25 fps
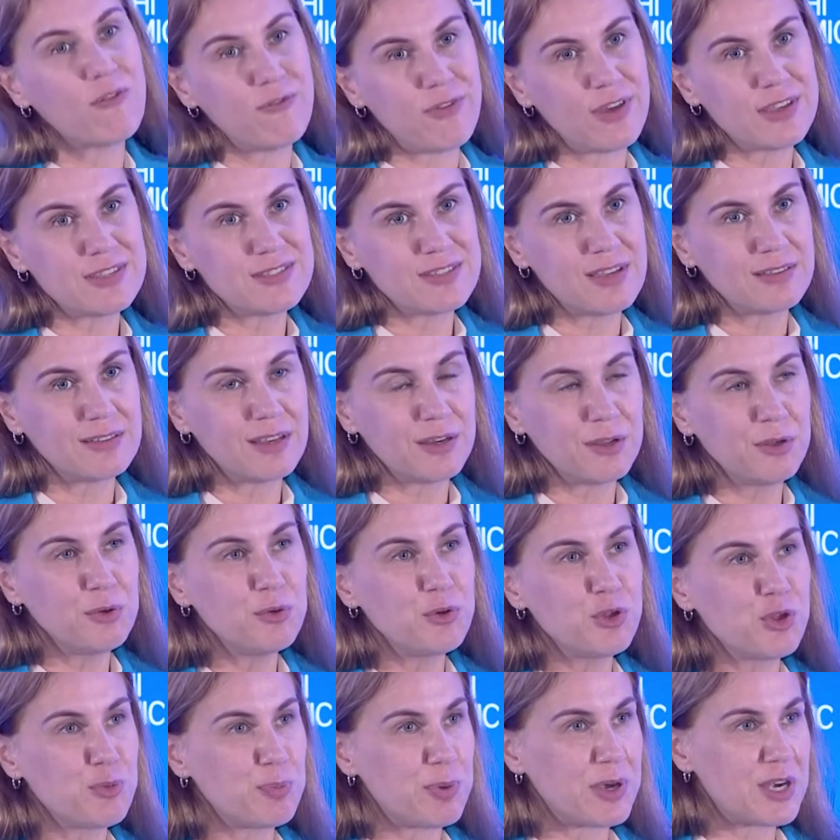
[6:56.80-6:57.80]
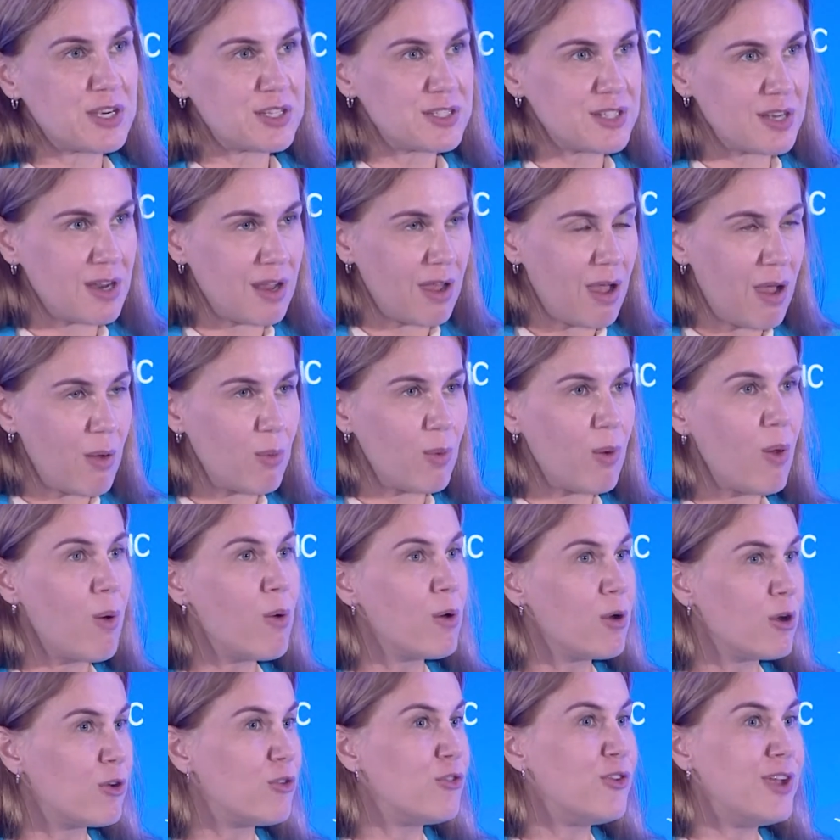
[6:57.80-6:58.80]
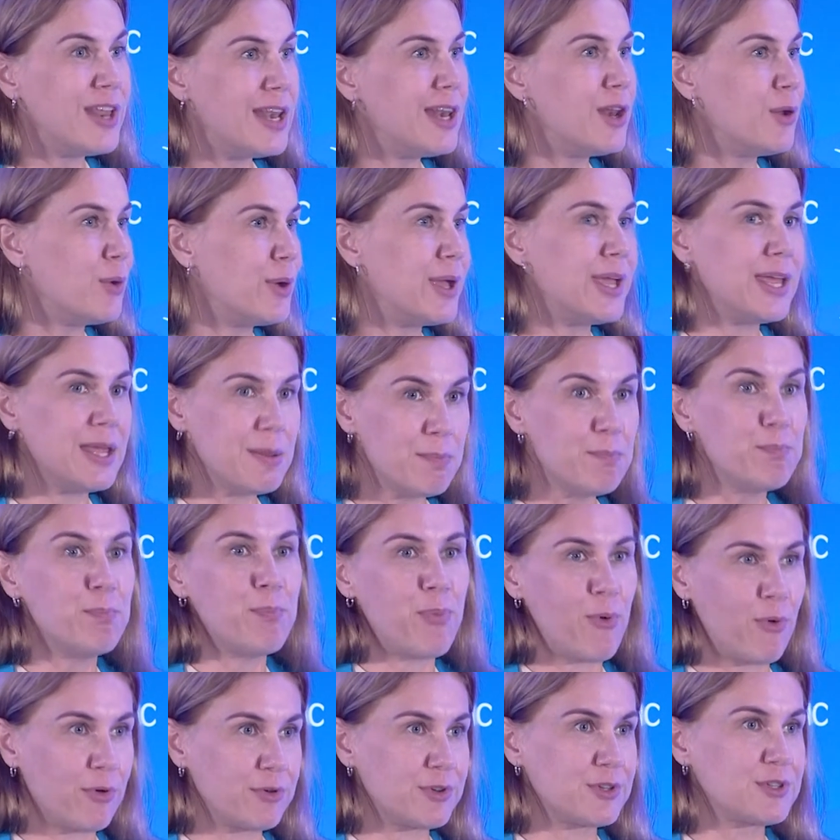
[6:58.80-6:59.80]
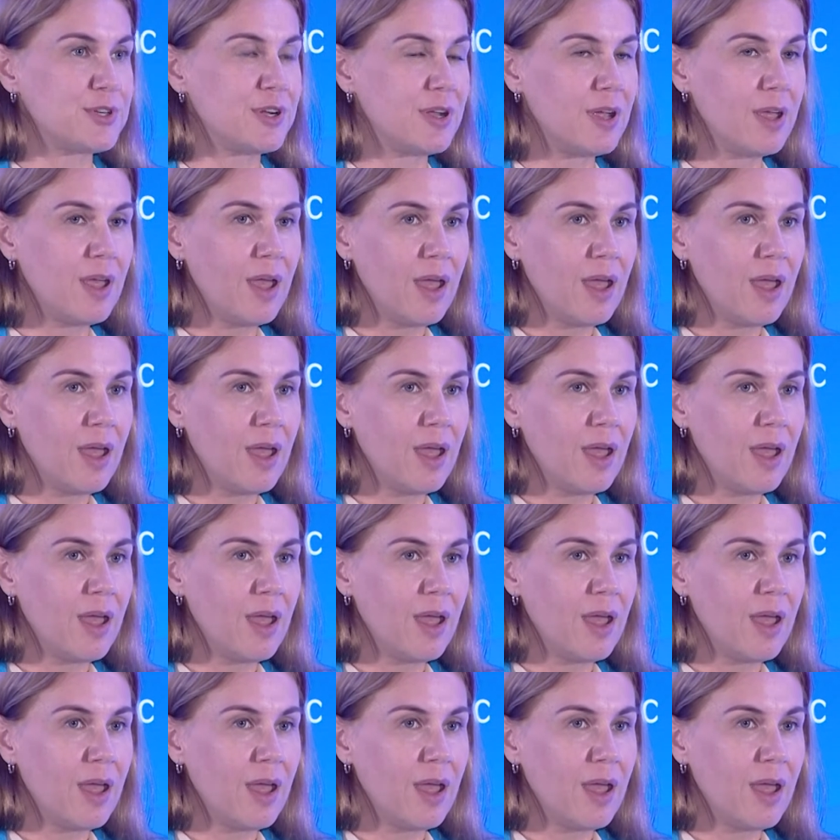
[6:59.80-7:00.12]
us under huge pressure. How long will we import